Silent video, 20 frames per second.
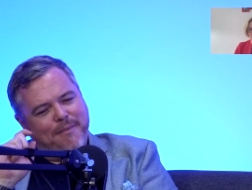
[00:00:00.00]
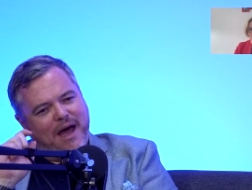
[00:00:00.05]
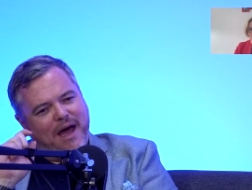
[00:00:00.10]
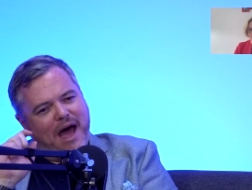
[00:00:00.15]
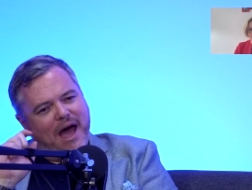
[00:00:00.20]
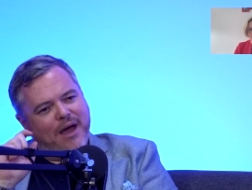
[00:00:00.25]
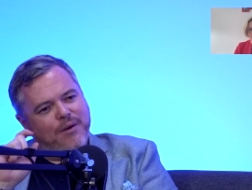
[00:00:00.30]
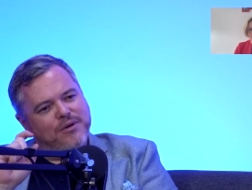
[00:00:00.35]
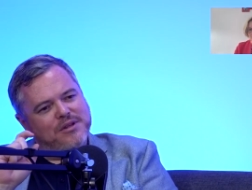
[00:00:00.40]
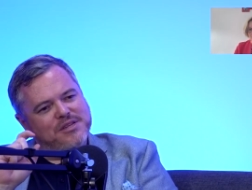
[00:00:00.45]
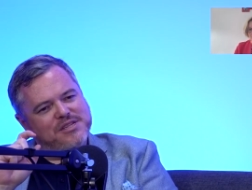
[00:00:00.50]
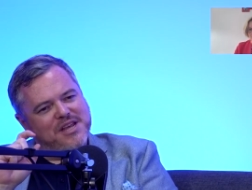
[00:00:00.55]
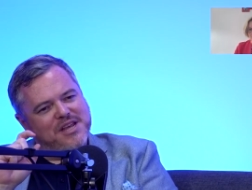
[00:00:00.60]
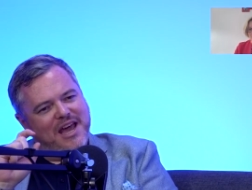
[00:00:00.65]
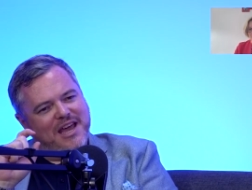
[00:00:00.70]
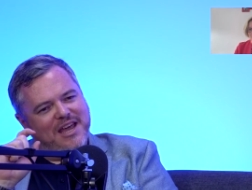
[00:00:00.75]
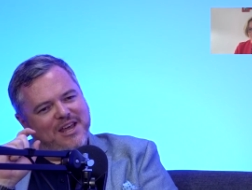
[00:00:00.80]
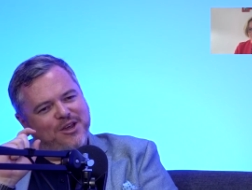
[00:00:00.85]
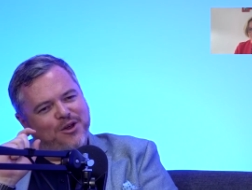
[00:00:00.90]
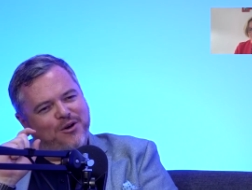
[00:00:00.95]
I would say
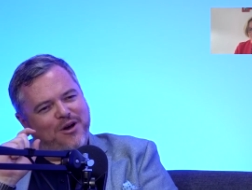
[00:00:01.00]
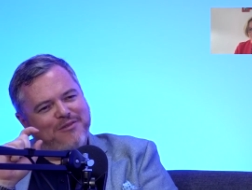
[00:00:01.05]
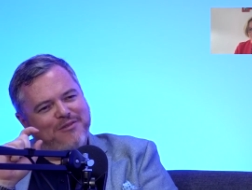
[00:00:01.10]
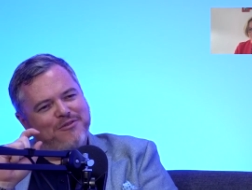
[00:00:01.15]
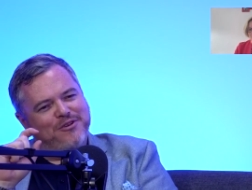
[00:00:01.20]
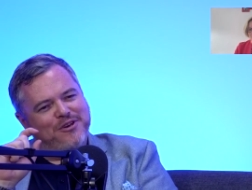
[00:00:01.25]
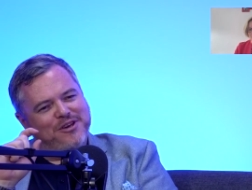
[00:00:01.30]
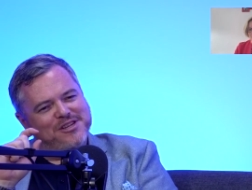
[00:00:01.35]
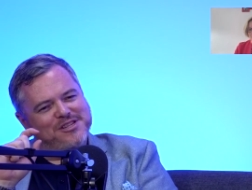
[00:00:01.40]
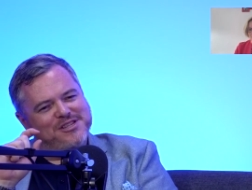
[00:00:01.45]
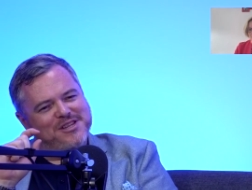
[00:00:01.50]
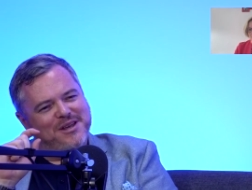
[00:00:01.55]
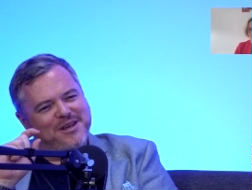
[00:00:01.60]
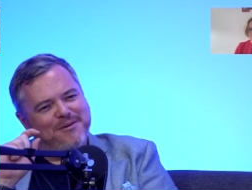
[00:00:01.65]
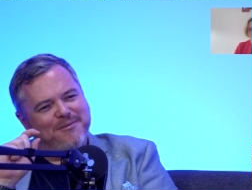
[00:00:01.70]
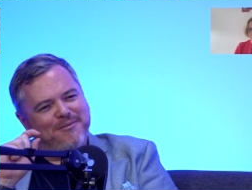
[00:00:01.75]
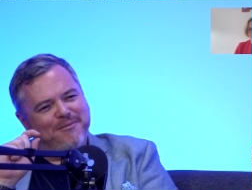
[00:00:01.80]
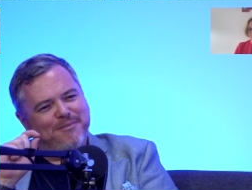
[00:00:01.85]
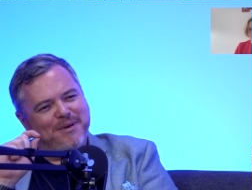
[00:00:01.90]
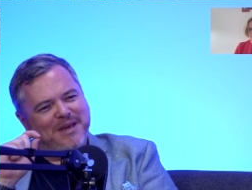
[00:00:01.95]
your advocacy
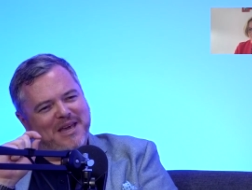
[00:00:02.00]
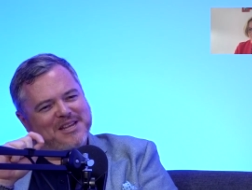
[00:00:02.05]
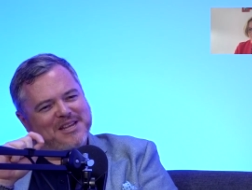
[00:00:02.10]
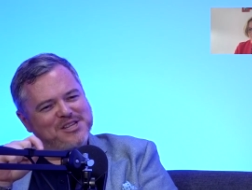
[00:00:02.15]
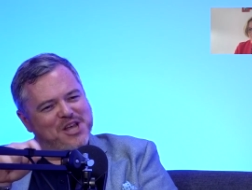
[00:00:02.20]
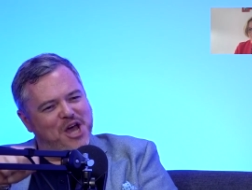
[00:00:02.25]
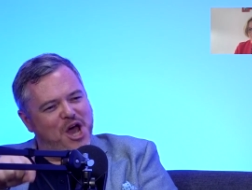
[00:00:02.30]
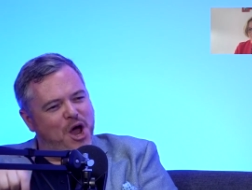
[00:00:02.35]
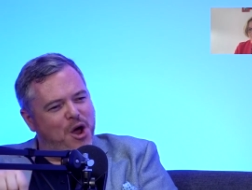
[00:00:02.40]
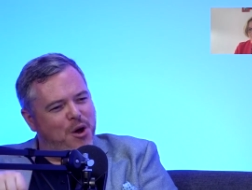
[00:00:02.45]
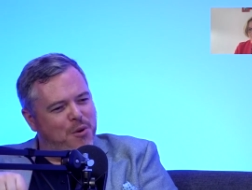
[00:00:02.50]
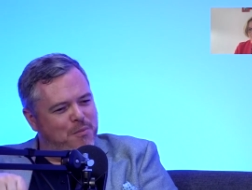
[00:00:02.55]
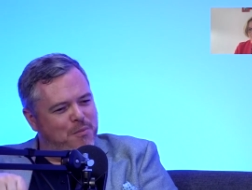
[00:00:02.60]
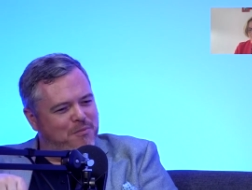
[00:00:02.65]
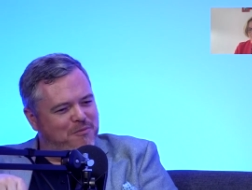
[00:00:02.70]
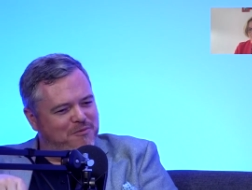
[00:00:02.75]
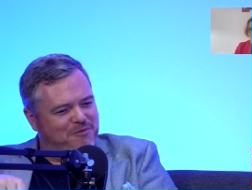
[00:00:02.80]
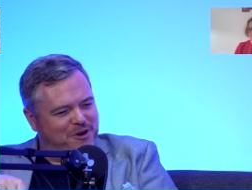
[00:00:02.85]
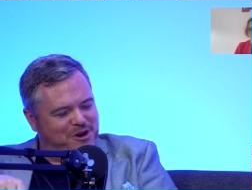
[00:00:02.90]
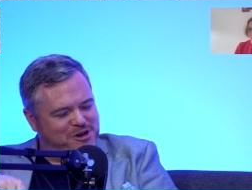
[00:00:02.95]
begins at home,
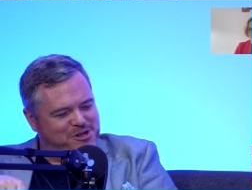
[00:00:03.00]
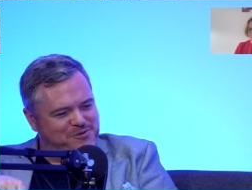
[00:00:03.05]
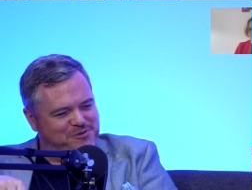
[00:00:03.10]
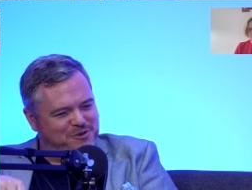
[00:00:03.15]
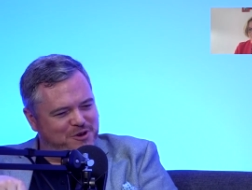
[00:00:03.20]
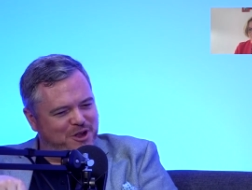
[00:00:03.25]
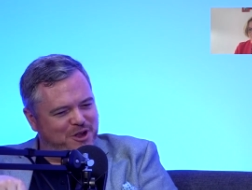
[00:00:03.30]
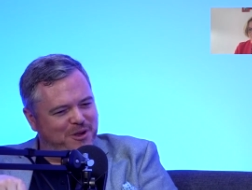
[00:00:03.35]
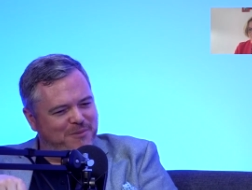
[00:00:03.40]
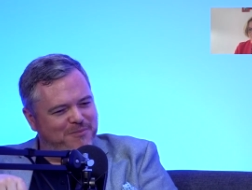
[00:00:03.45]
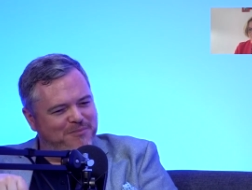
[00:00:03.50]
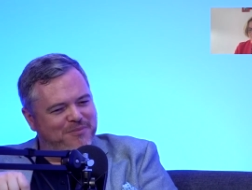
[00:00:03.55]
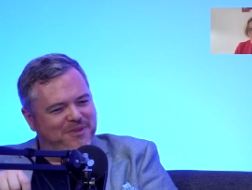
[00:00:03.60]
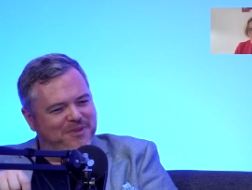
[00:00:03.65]
first of all.